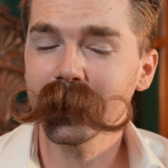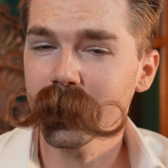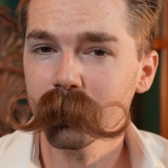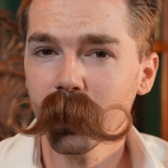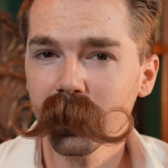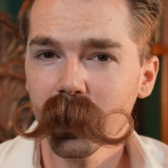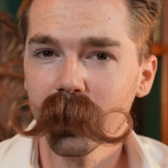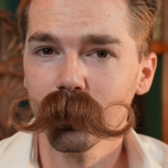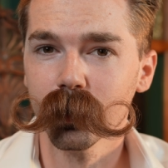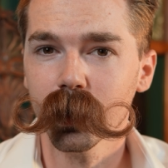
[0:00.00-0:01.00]
get my
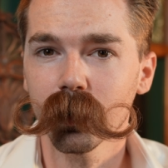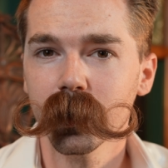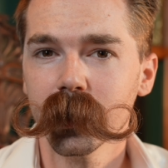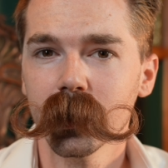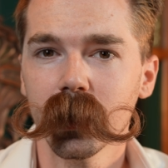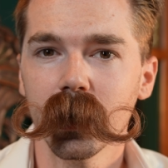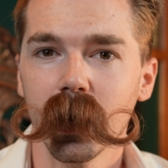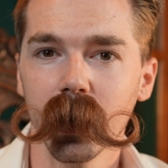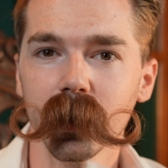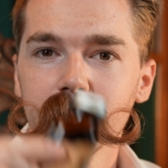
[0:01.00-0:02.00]
lather going,
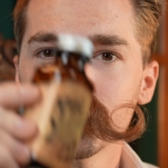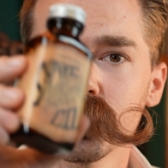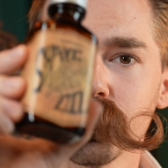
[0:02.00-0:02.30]
I like to